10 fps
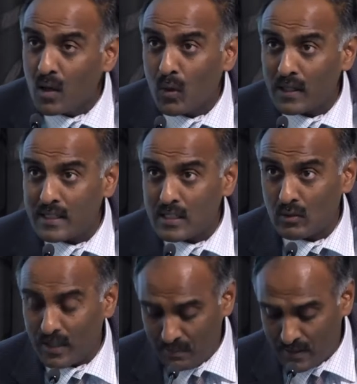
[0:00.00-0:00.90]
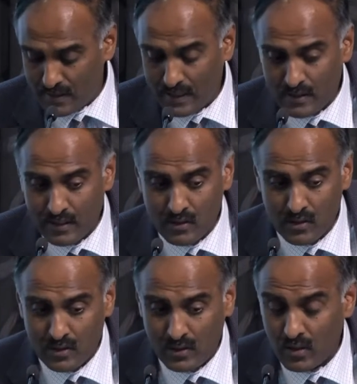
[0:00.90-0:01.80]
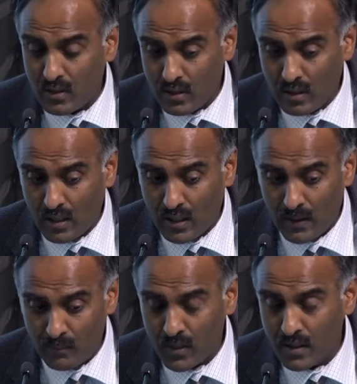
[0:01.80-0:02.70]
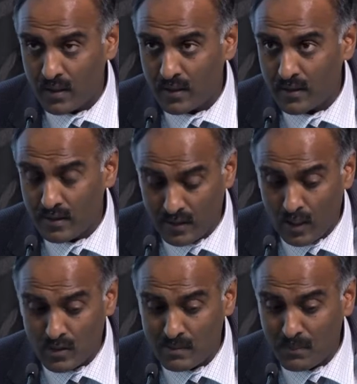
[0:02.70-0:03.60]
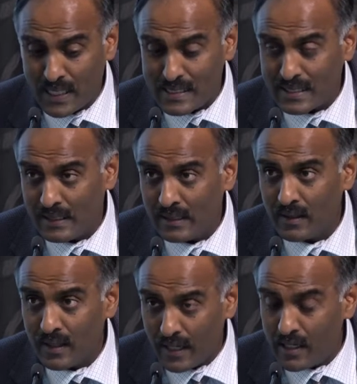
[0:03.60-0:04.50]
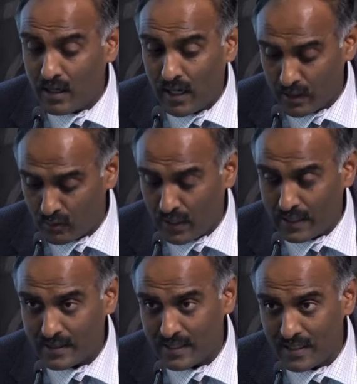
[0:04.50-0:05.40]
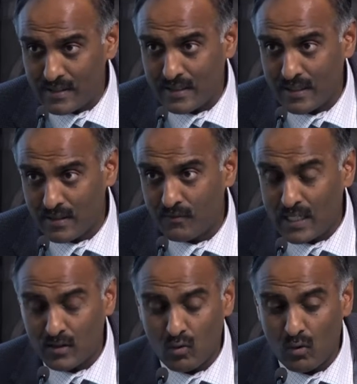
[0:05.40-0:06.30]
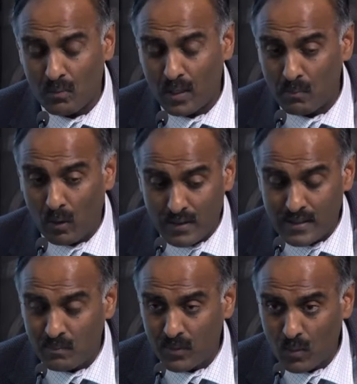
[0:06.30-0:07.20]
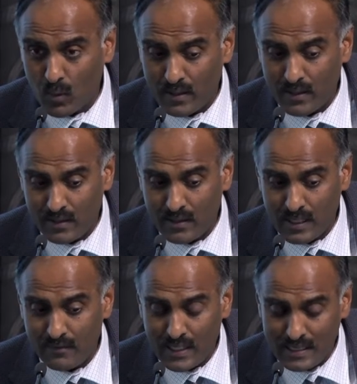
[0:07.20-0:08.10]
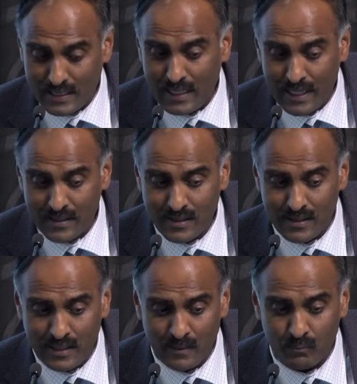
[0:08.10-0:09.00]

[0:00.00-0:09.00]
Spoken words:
Well described in 600 to 1000 BC in Ayurvedic texts, there is venous thromboembolism with the DVT entity.